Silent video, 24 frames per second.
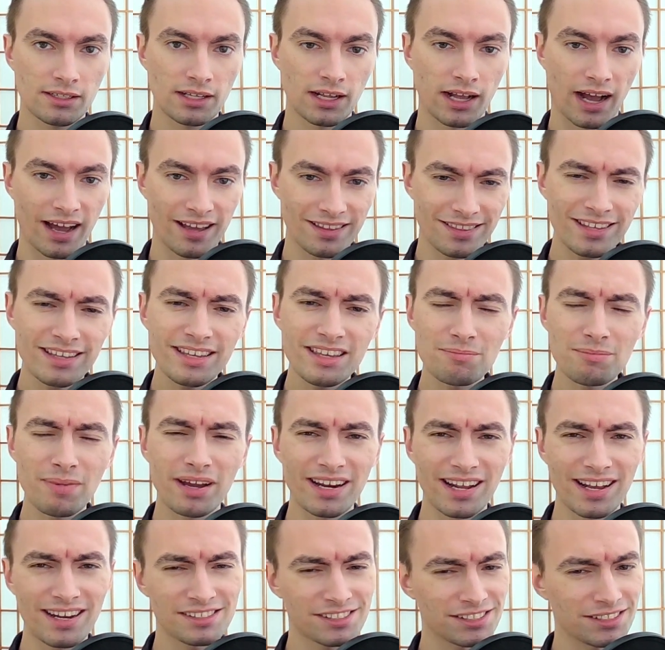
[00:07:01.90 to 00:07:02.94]
I think he might
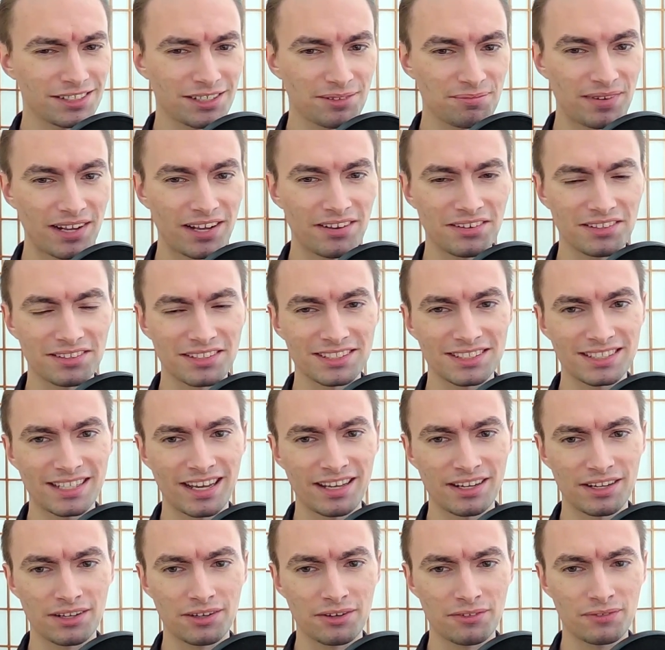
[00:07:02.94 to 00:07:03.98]
actually come down on the side
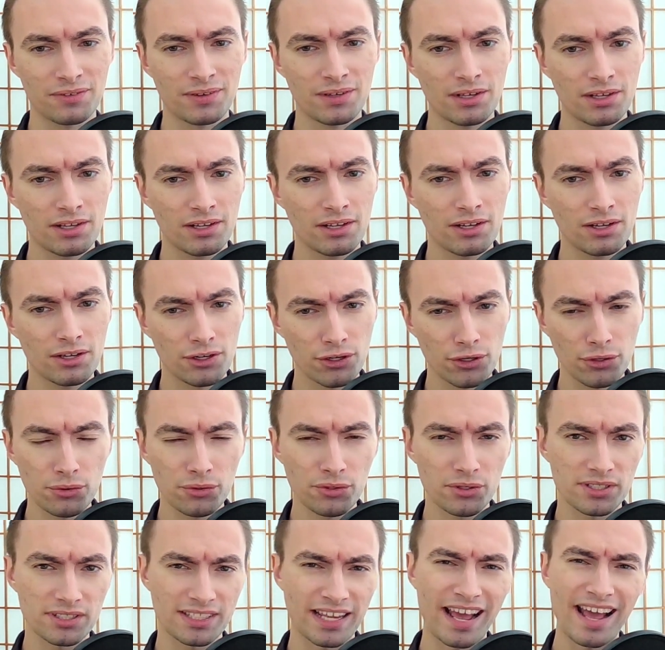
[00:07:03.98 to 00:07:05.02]
of
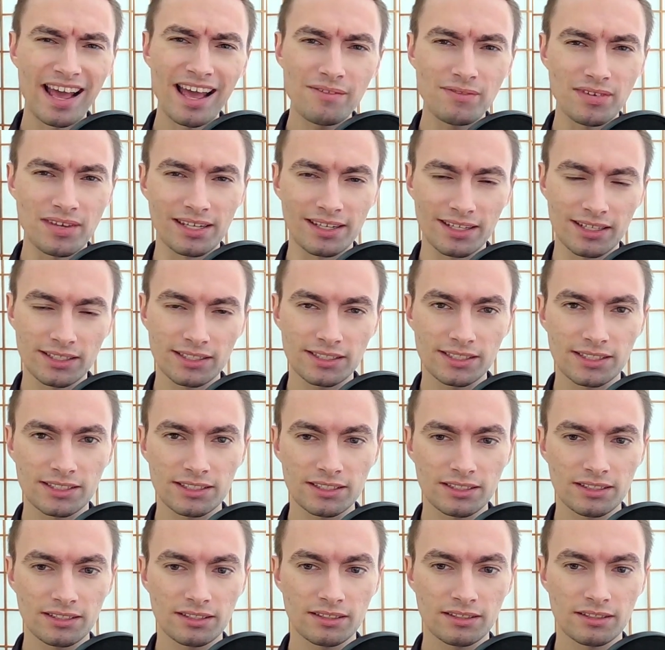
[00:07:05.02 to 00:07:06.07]
Kundera's heaviness.
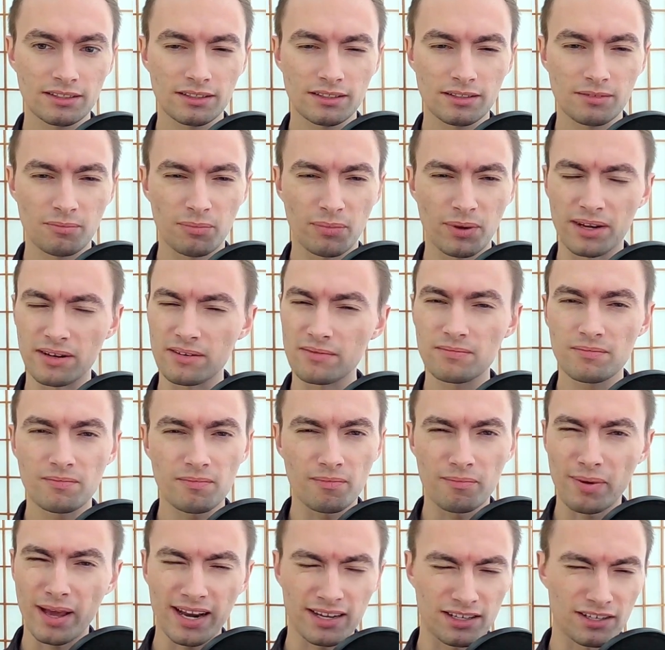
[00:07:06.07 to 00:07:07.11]
But
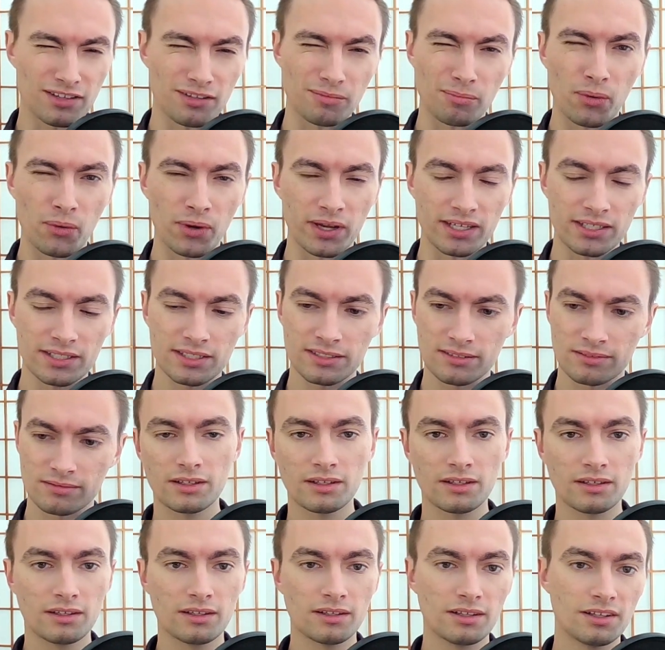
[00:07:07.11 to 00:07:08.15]
back to the point.
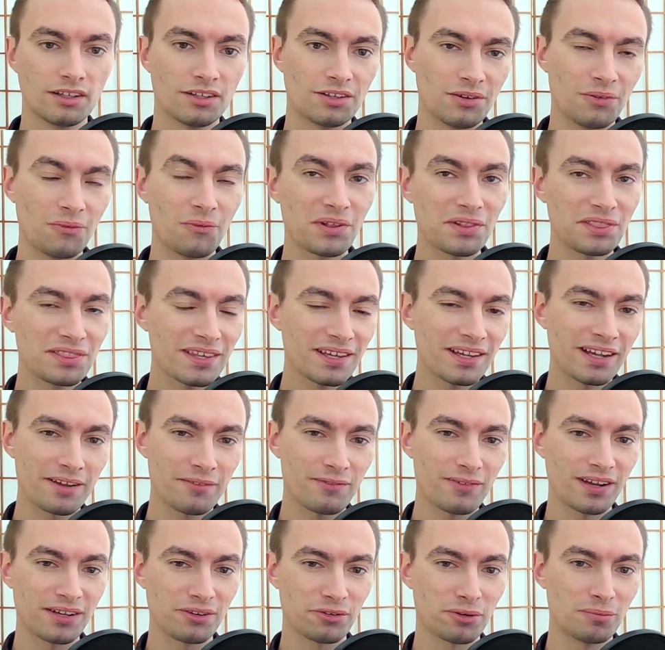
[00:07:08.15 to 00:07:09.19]
One thing I
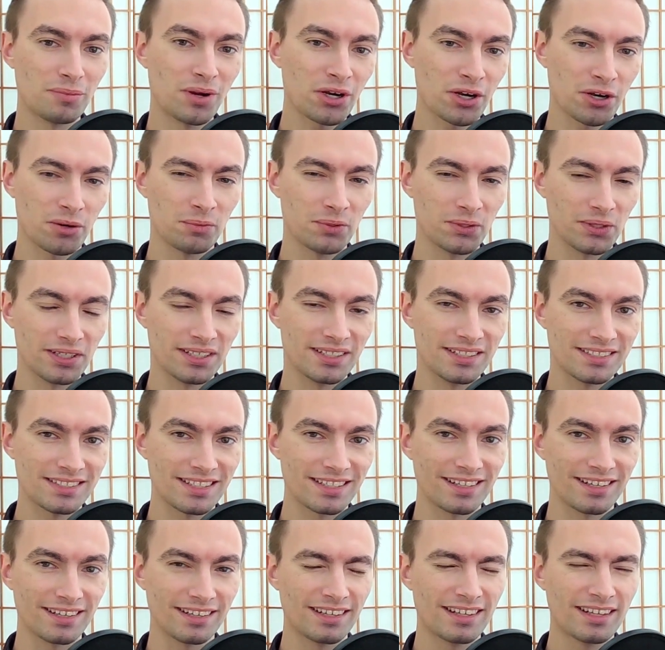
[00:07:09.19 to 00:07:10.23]
find remarkable is
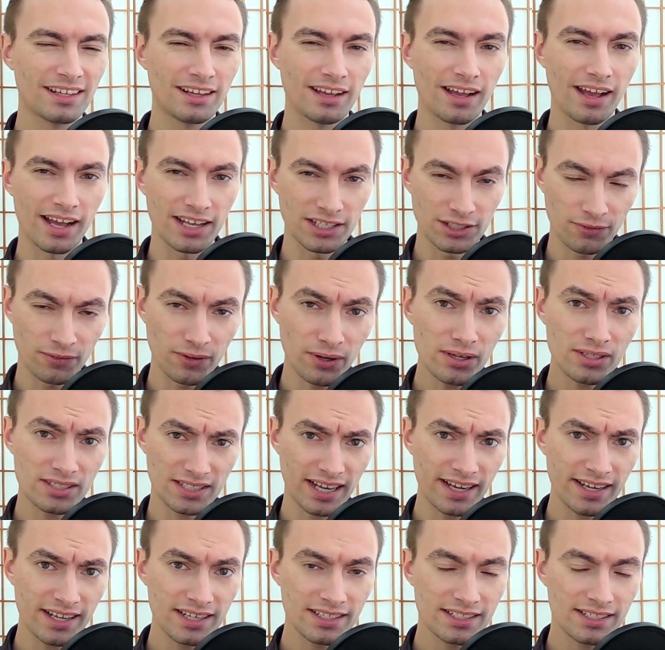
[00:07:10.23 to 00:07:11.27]
that, as far as
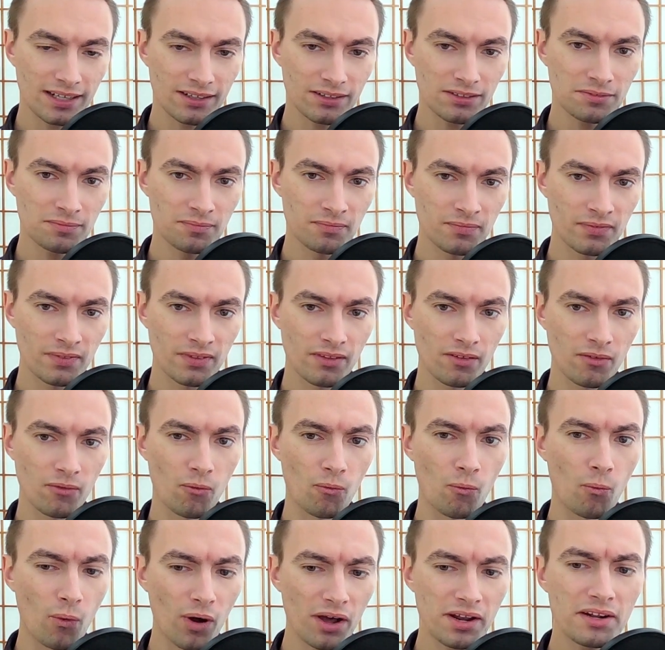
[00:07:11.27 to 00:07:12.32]
I can tell,
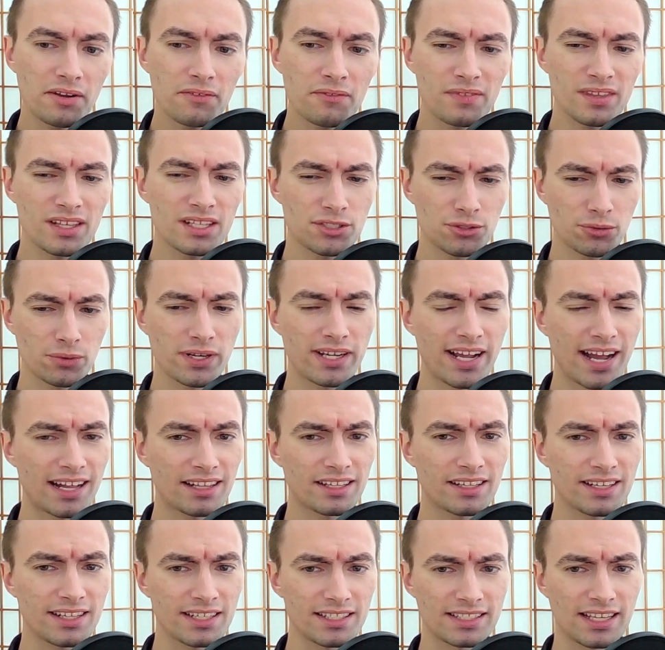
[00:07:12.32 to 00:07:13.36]
one of these
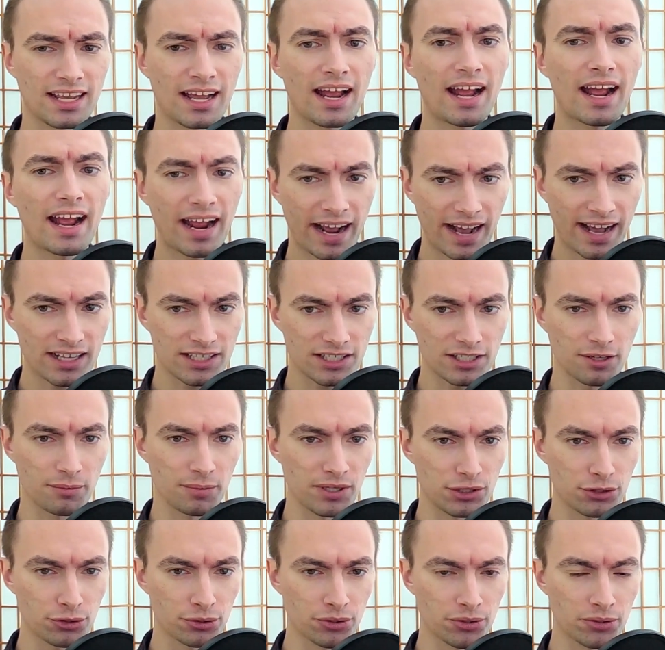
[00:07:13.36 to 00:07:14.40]
realities has to be
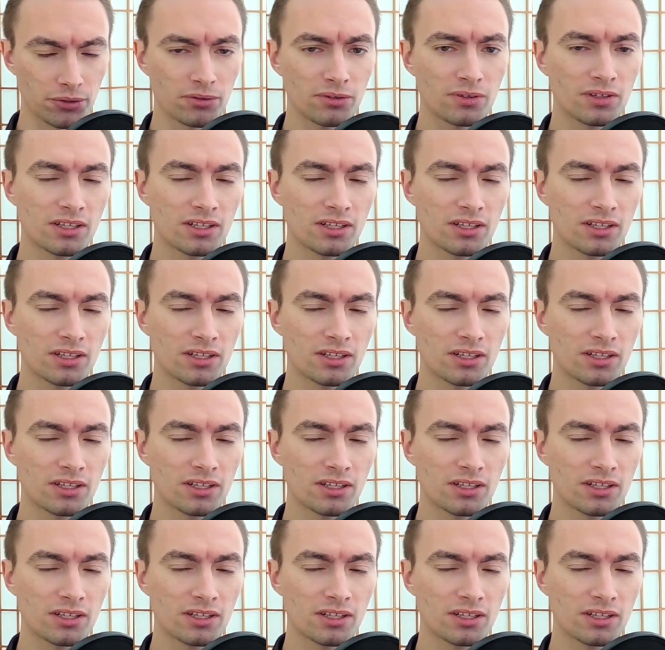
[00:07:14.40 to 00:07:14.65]
true.